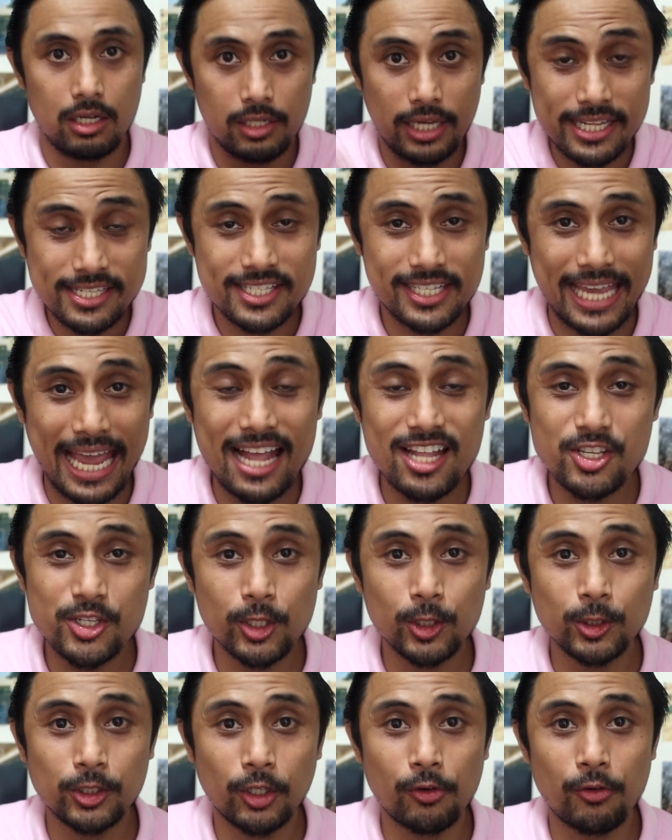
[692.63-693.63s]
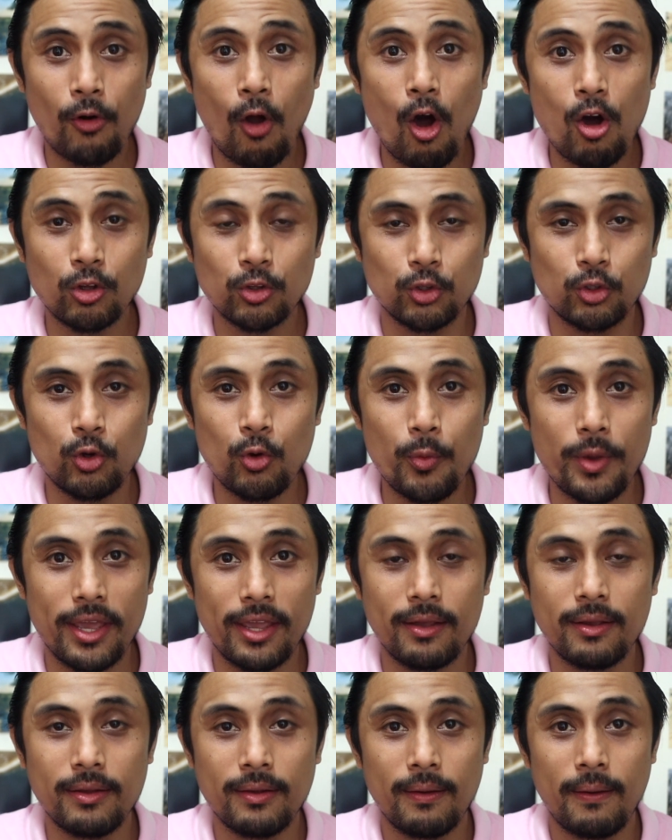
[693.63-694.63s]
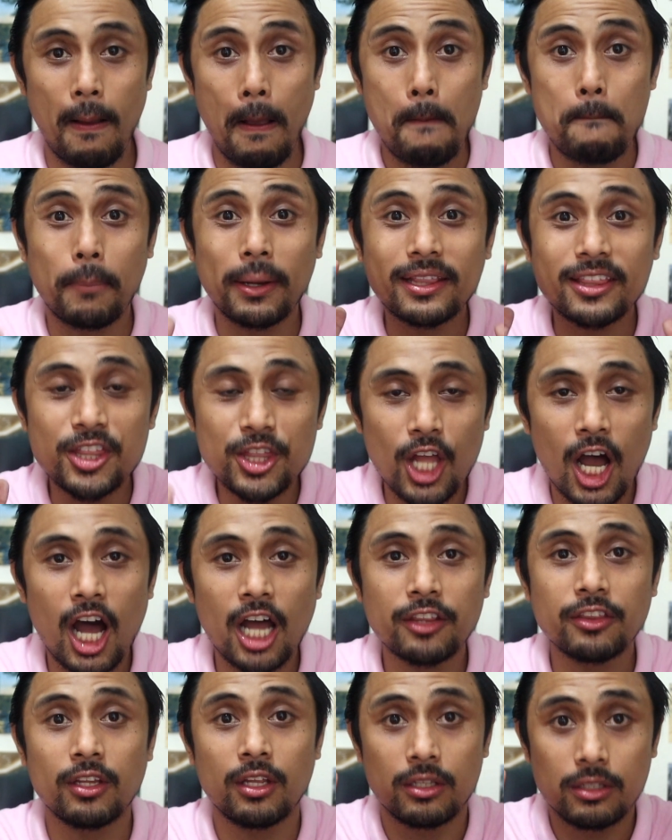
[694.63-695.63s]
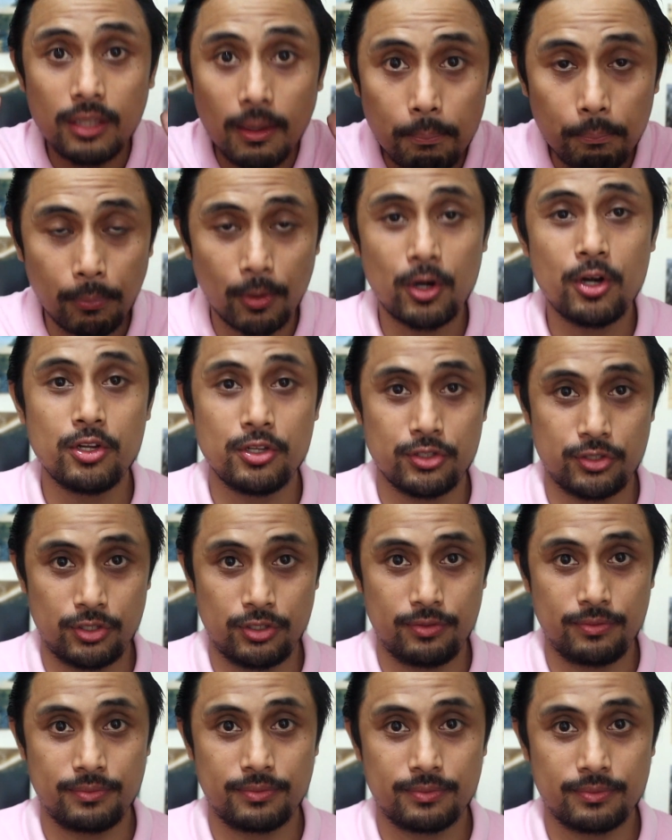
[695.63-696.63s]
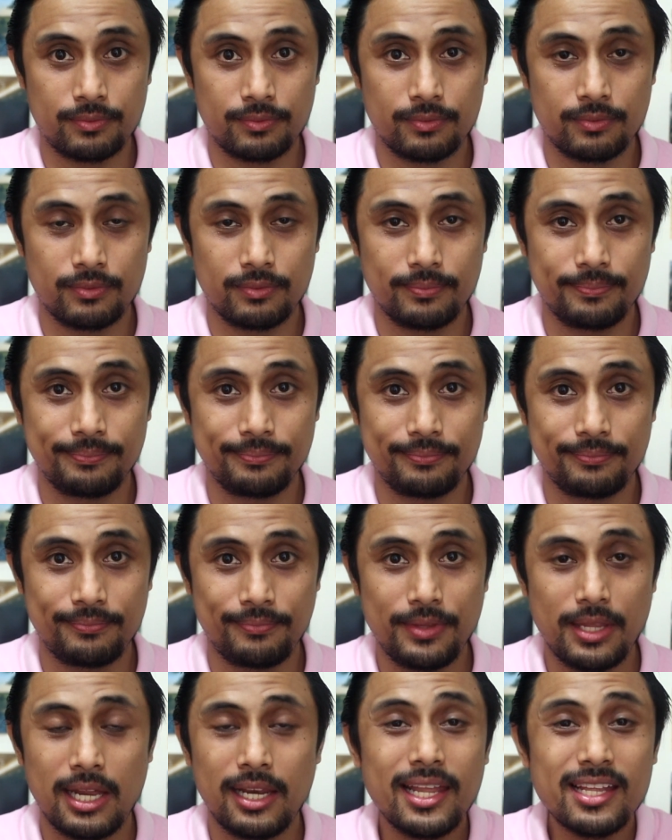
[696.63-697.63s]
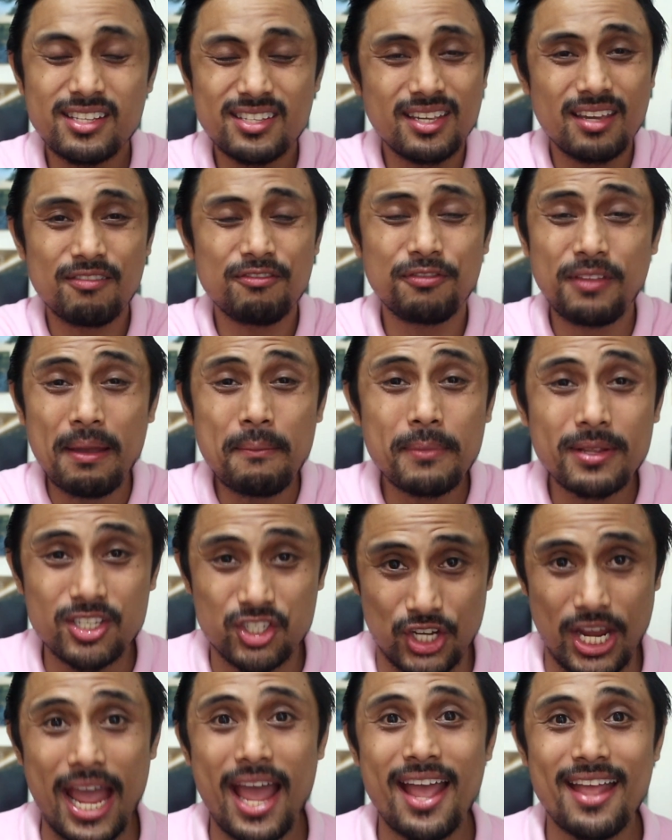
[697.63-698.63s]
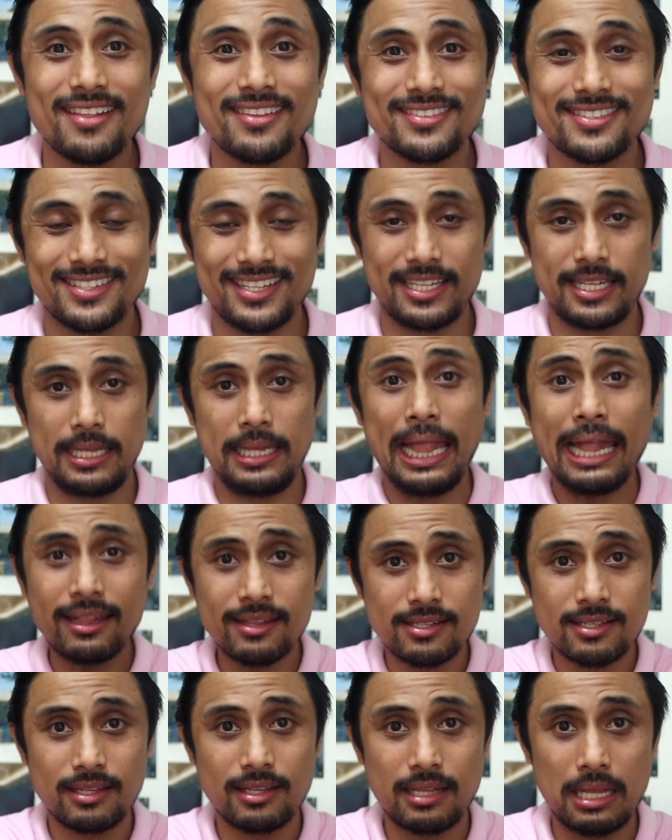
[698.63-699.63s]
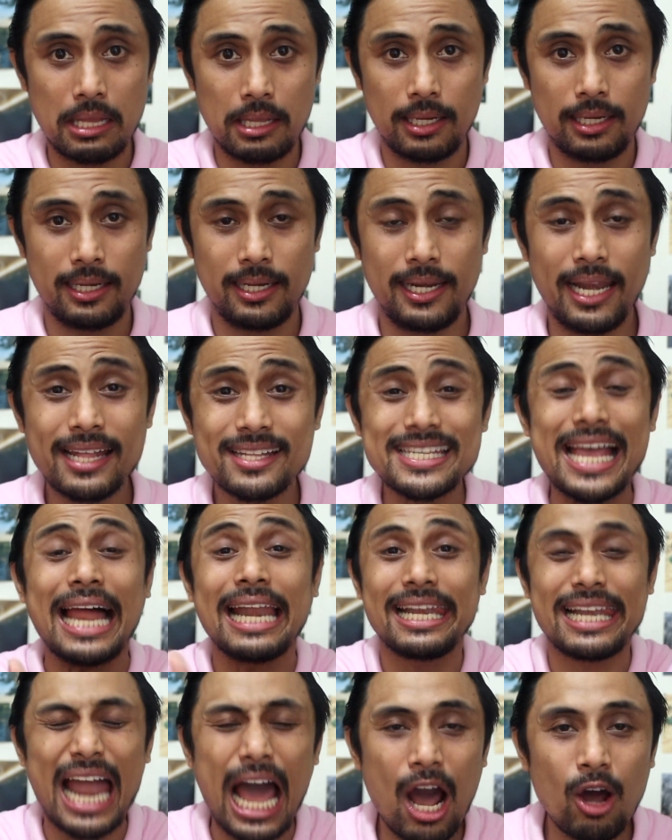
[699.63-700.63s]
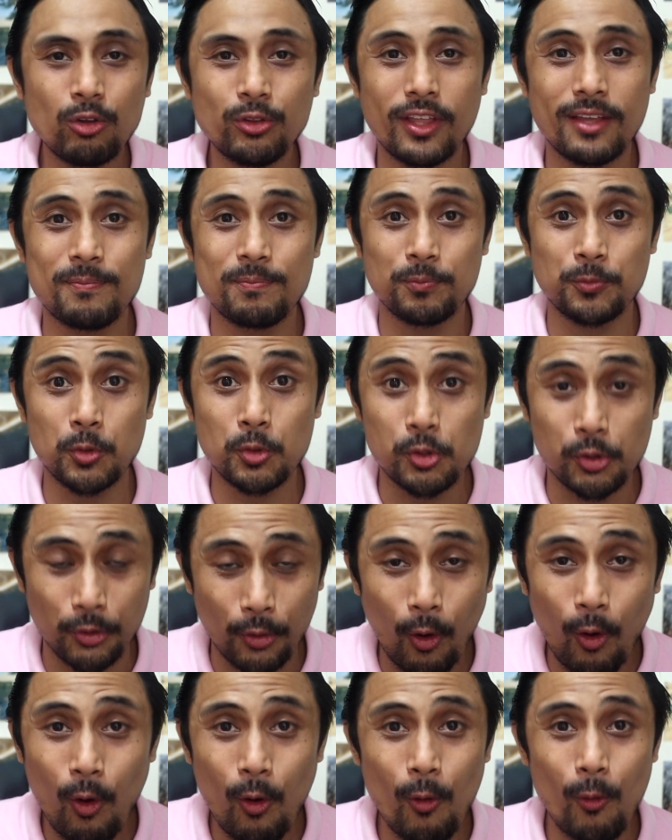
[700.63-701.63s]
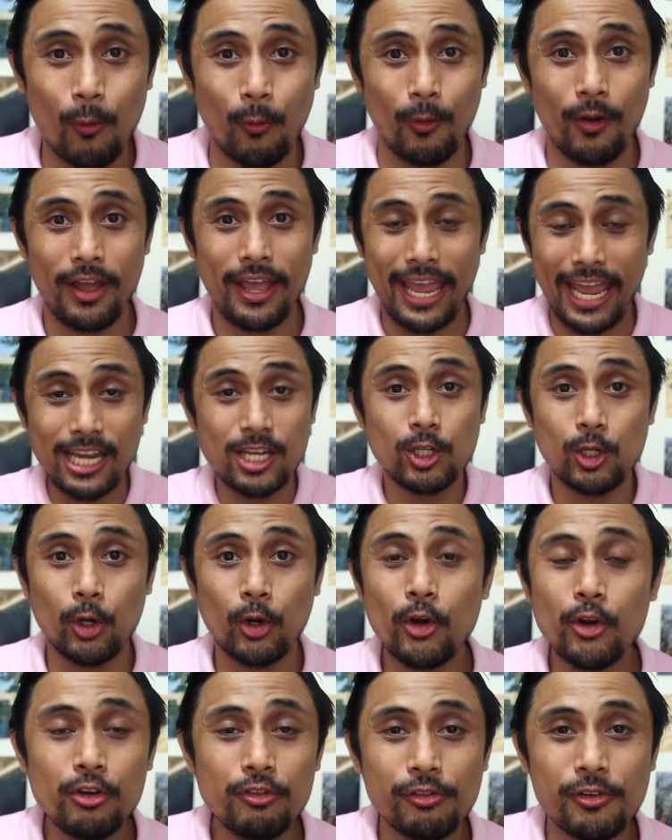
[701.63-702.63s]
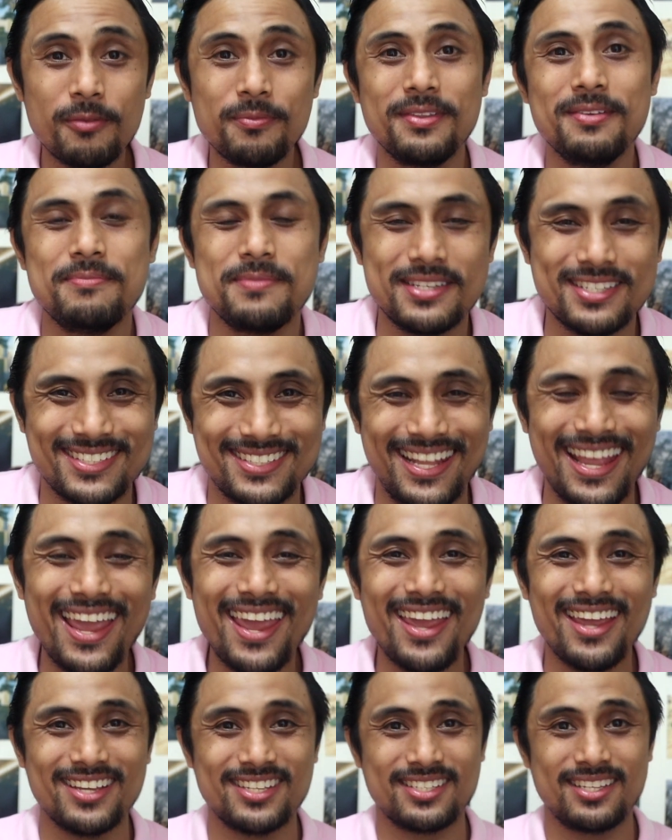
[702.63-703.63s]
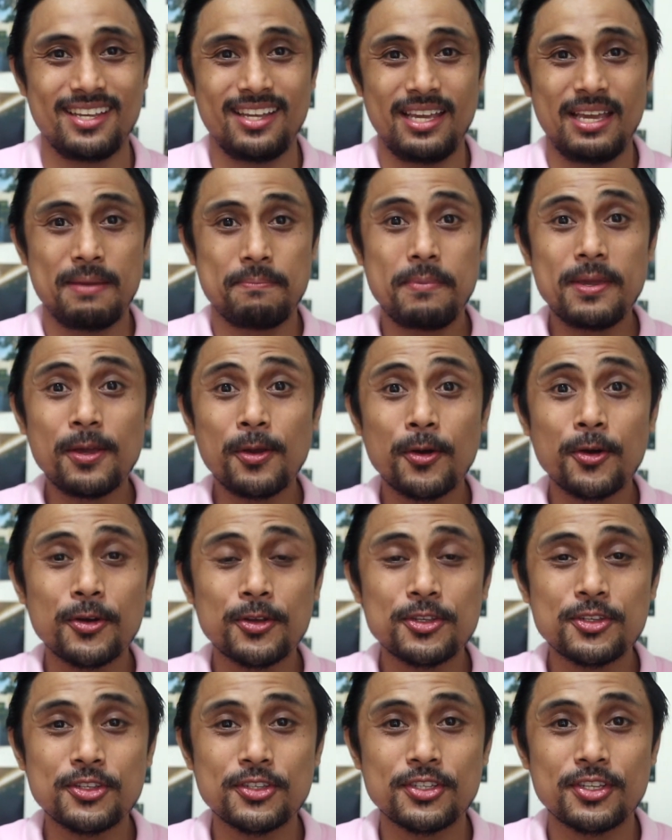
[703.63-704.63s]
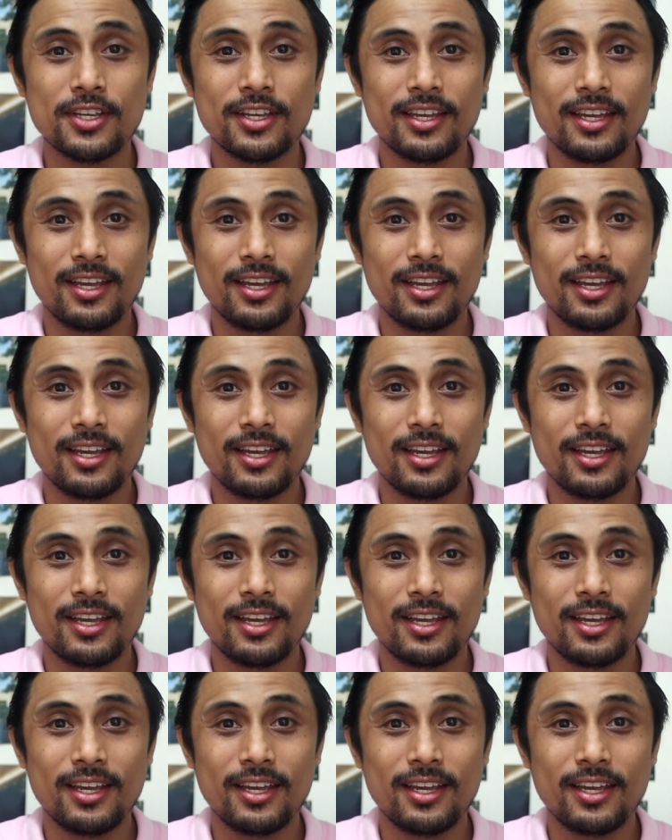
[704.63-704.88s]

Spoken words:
Let's cancel the wrongdoing, but not the person. Let's give them a chance. Let's allow them to grow and learn from the mistakes, because